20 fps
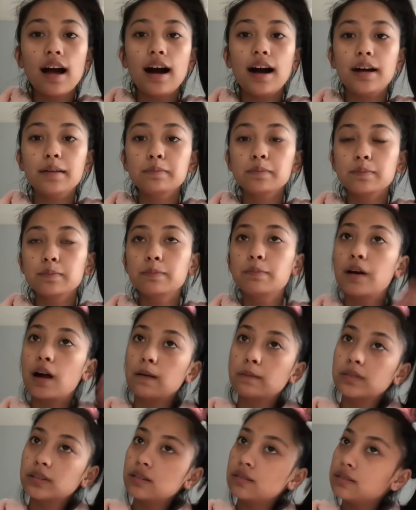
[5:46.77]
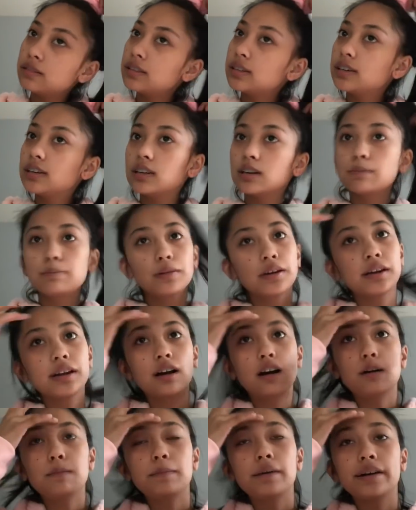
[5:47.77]
I'm probably only gonna put
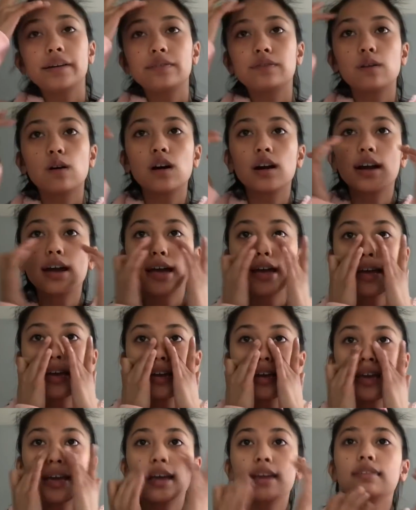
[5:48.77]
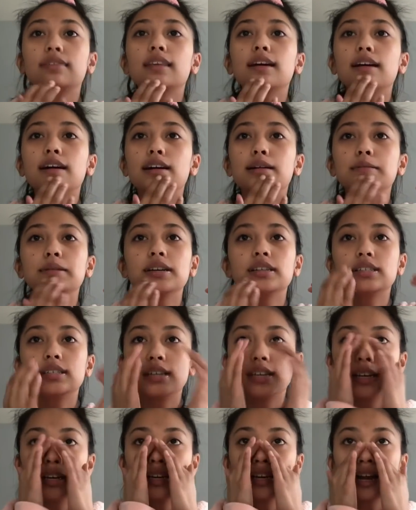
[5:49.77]
it on my forehead and like on my
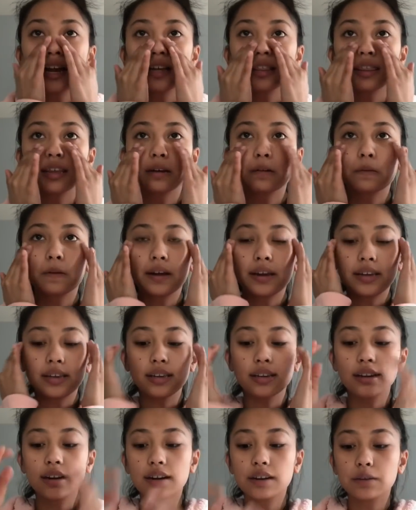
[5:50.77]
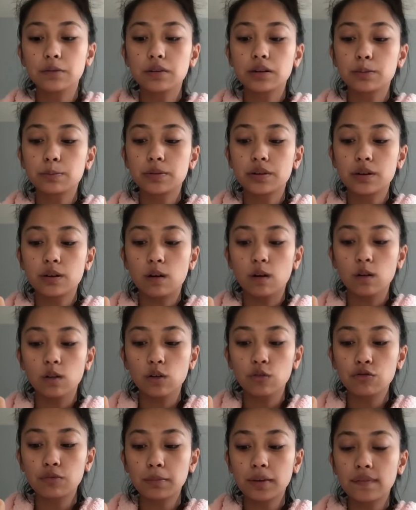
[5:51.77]
chin and like right here. I don't want to put it
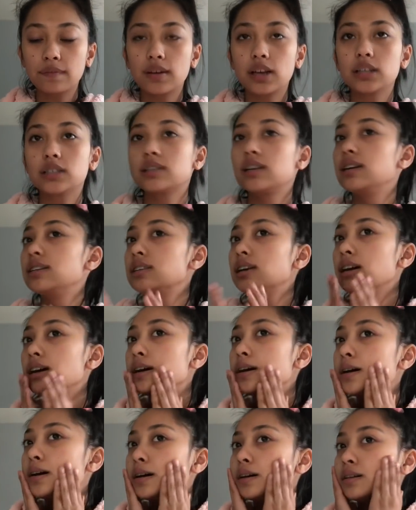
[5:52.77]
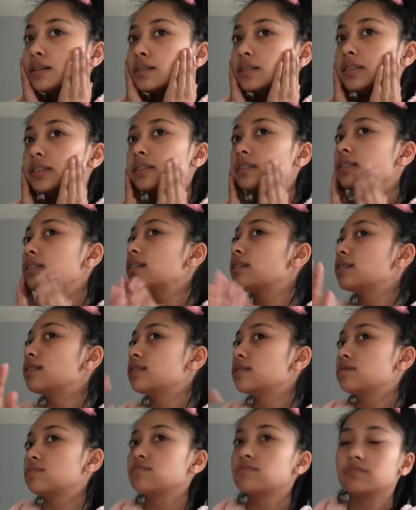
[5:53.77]
all over my face, because
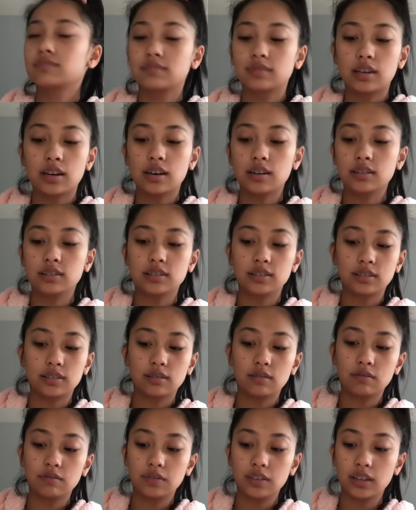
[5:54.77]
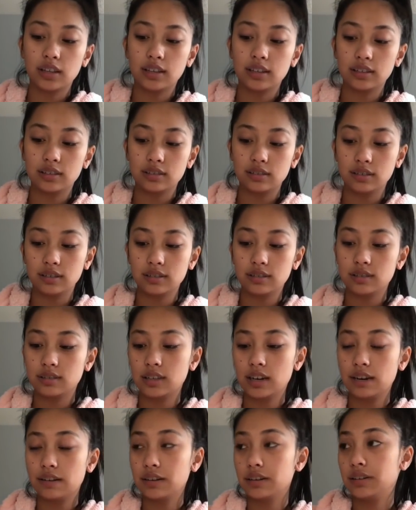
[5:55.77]
like I just don't feel like it's
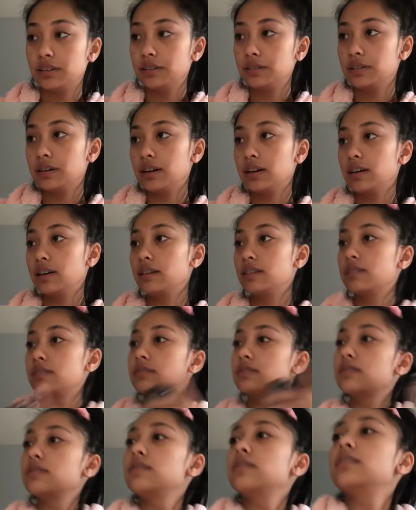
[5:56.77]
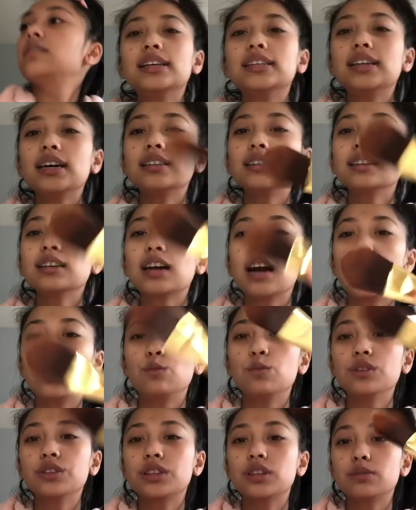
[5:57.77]
necessary to, I guess. It doesn't
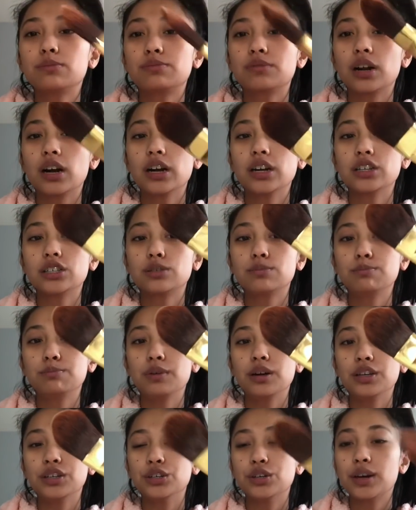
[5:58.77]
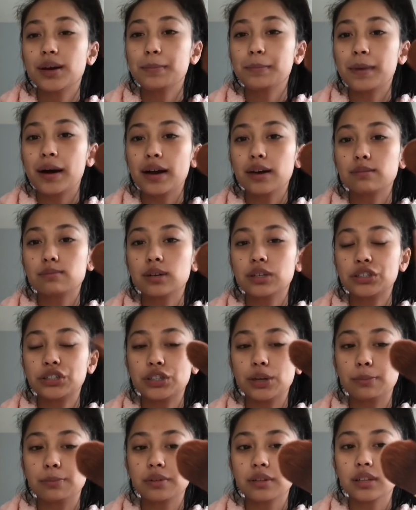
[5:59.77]
come with the brush, but you can buy a brush
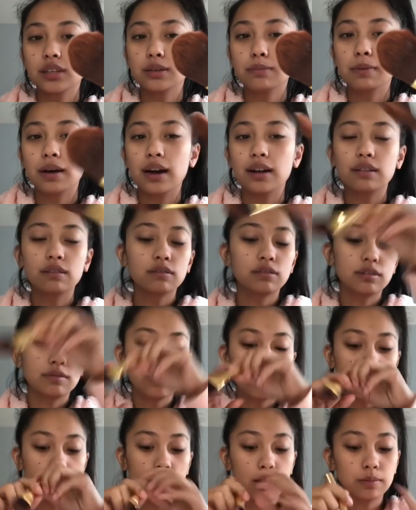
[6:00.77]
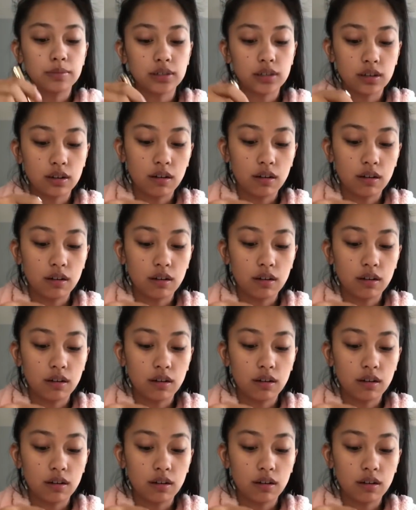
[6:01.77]
separately, but I don't even know how much